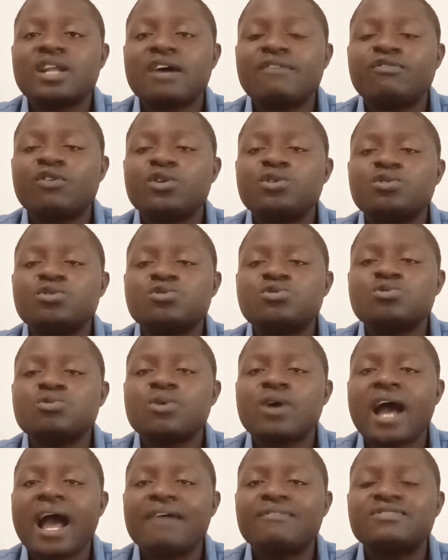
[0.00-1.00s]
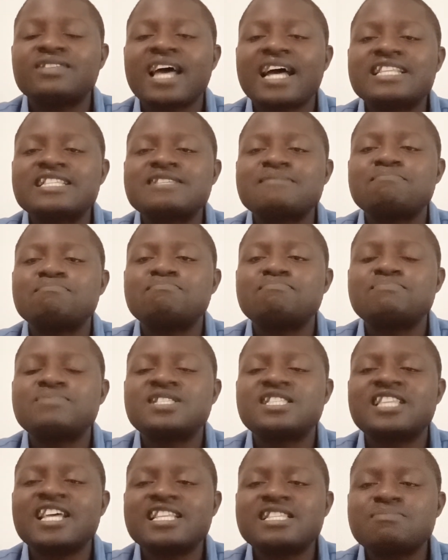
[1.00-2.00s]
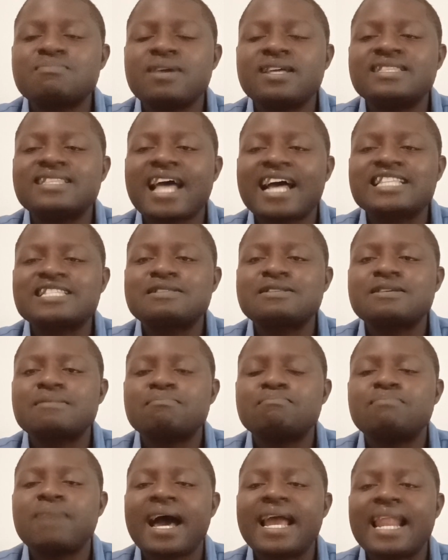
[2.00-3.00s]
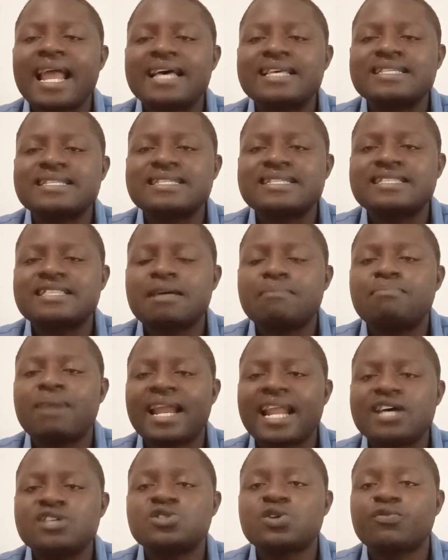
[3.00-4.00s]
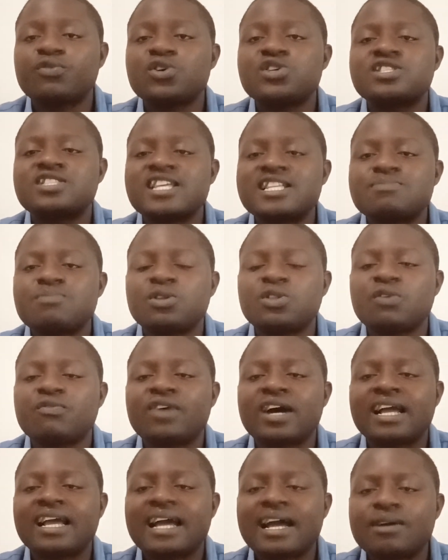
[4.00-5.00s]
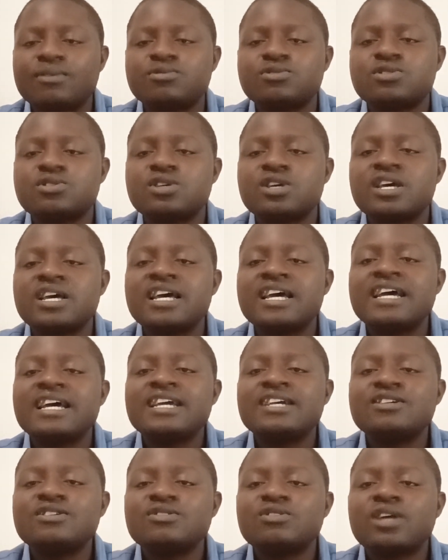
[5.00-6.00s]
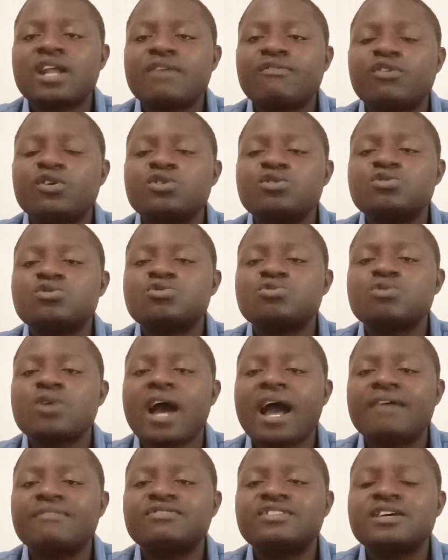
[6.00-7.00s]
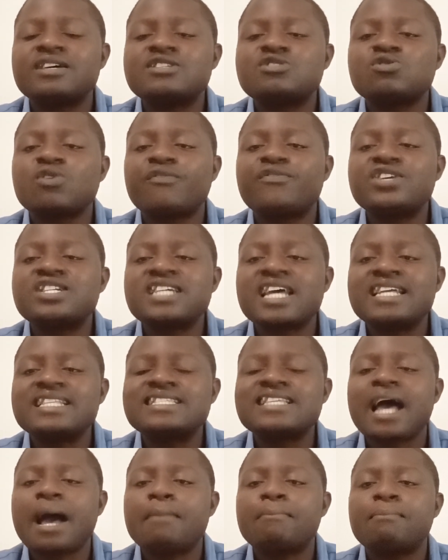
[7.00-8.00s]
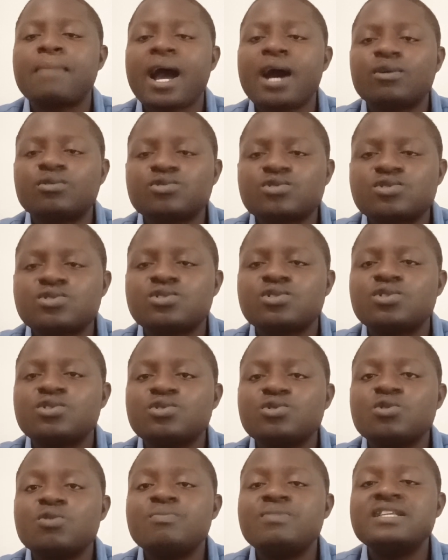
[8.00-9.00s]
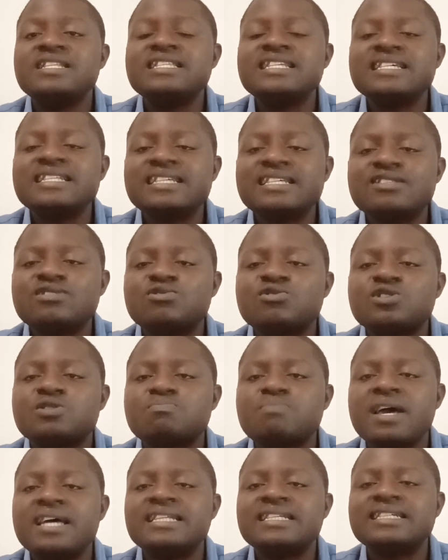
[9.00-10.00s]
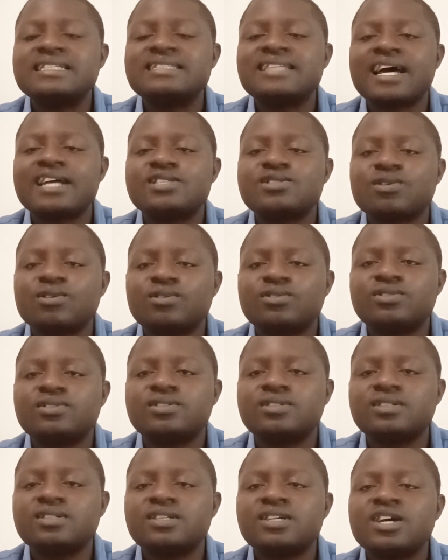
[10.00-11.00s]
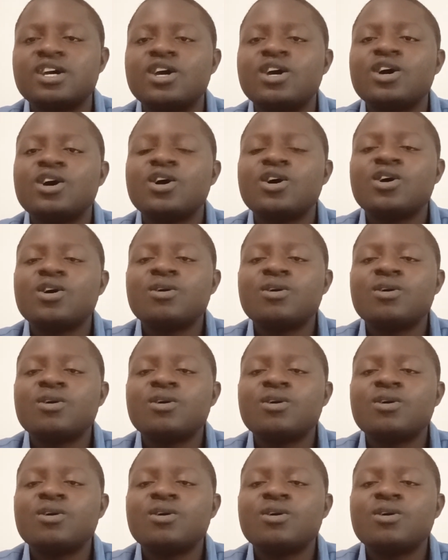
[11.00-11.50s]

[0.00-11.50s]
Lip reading: In order for you to have that statement, that balance, the balance of your statement of account, in order for you to have the sufficient amount you will be needing to spend in that country,